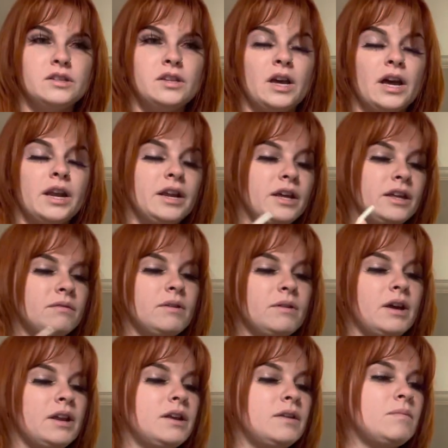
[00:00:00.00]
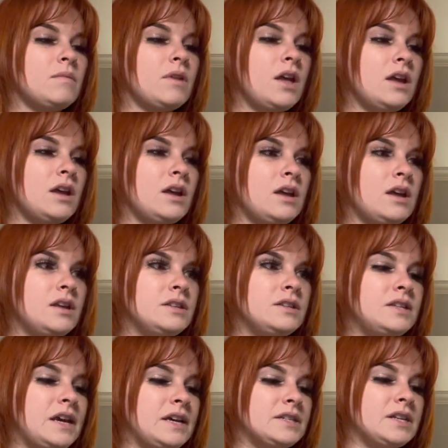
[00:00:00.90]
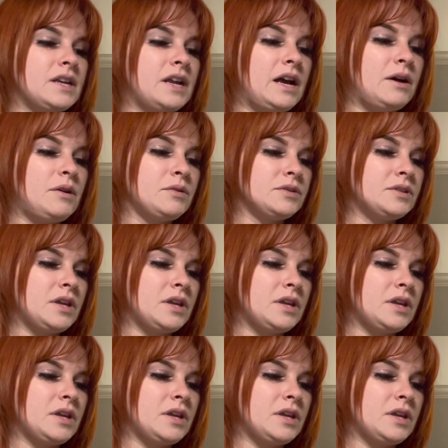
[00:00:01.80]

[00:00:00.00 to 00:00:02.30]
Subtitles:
You kind of got to test it out.